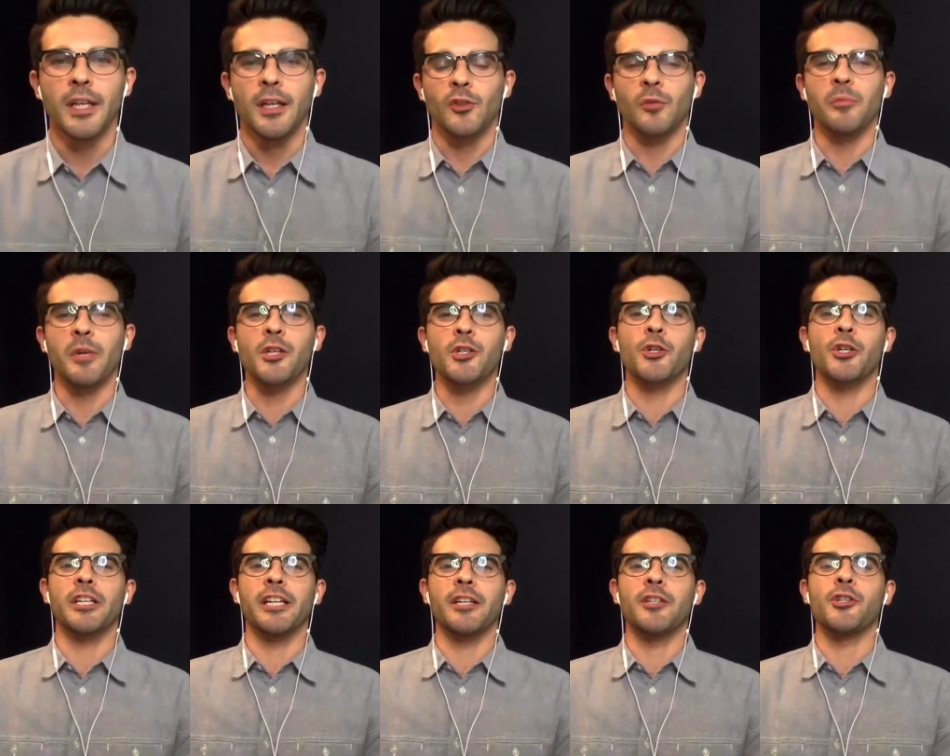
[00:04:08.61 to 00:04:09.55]
So make sure
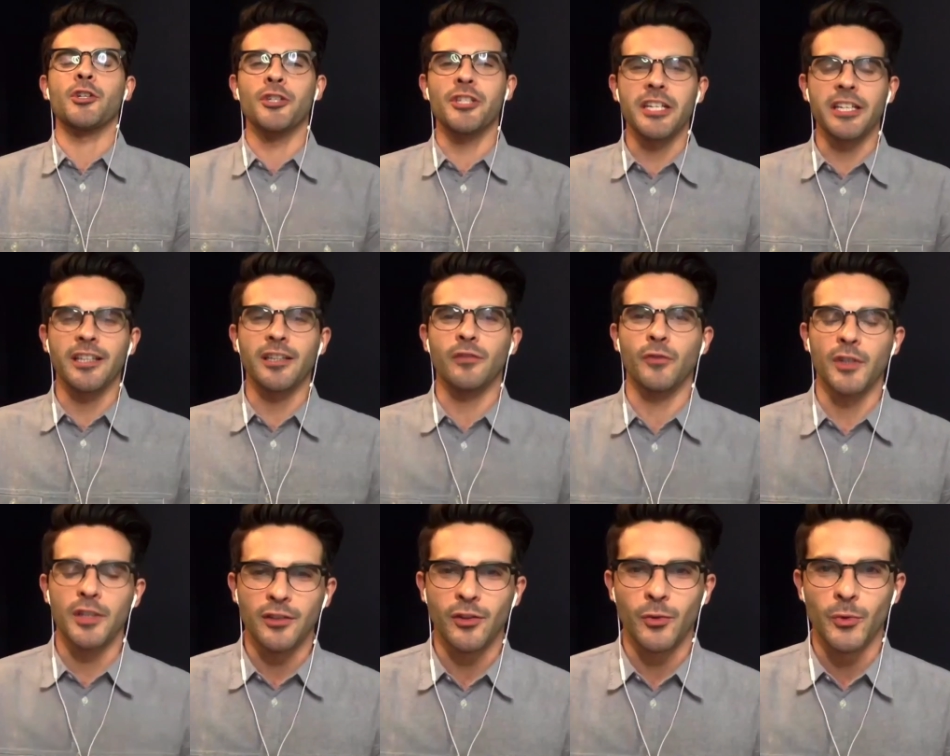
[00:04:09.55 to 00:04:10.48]
to get your tickets
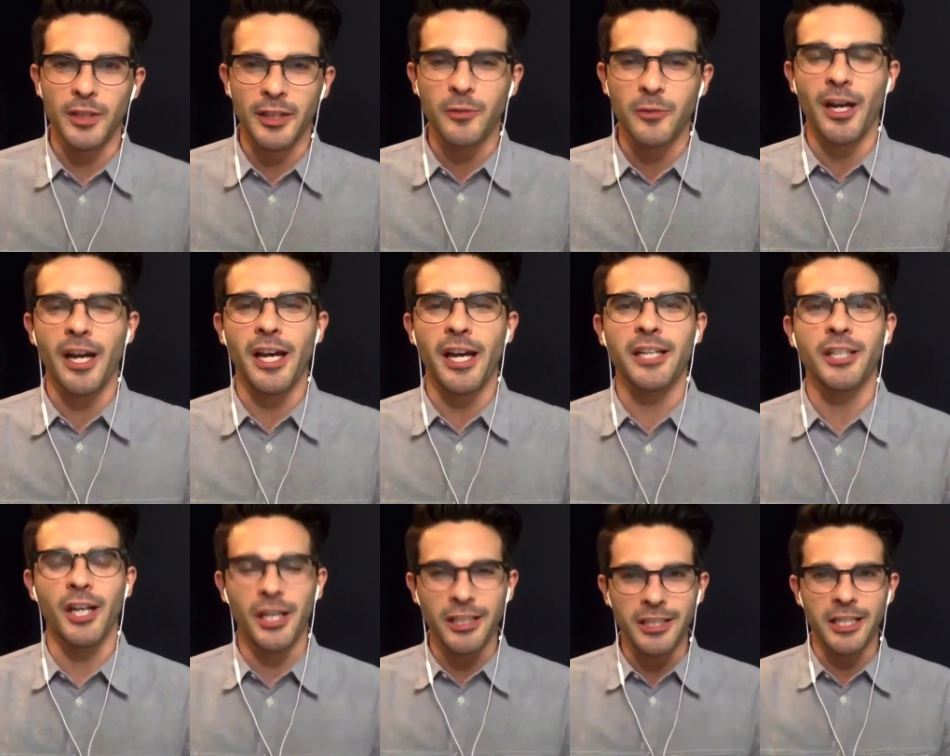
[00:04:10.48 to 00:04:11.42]
for this thrilling
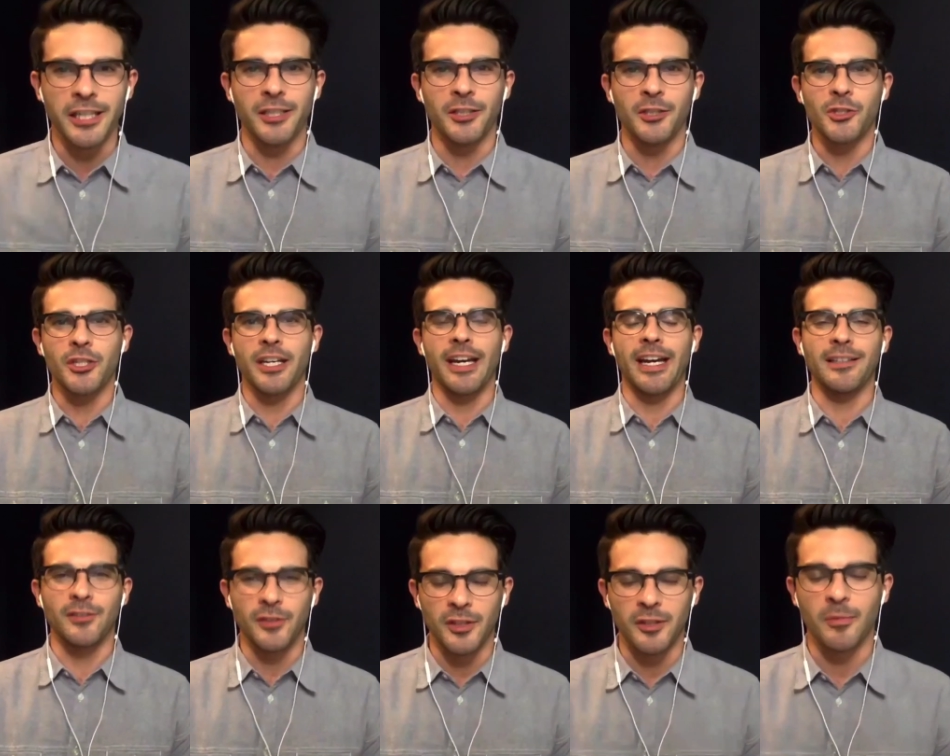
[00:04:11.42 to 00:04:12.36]
ride, Unhinged,
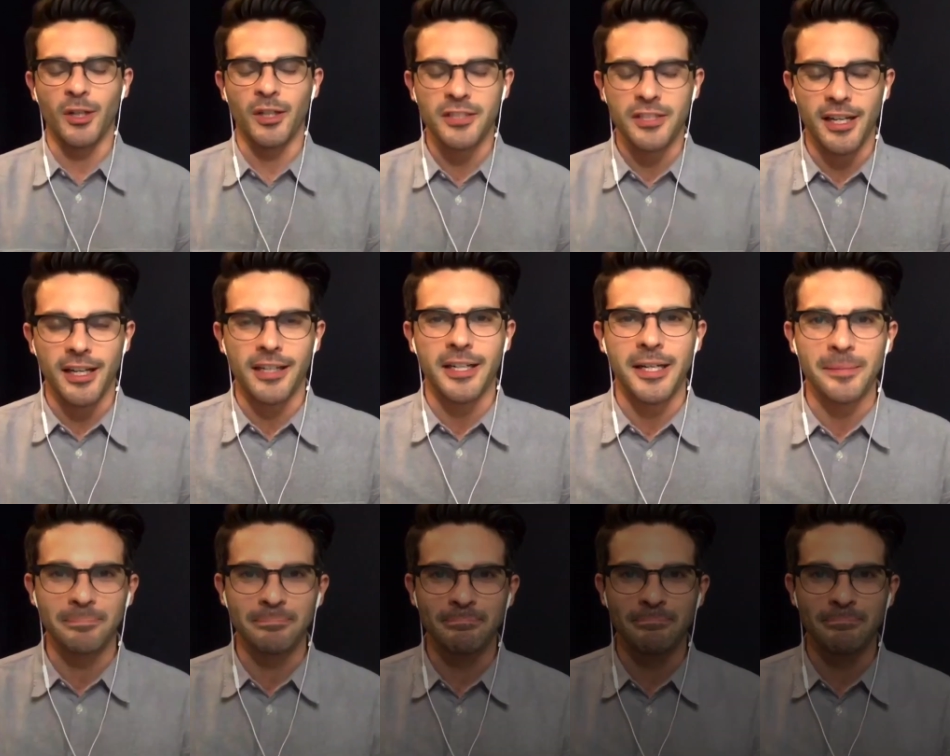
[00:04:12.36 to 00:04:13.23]
at Cinemark dot com.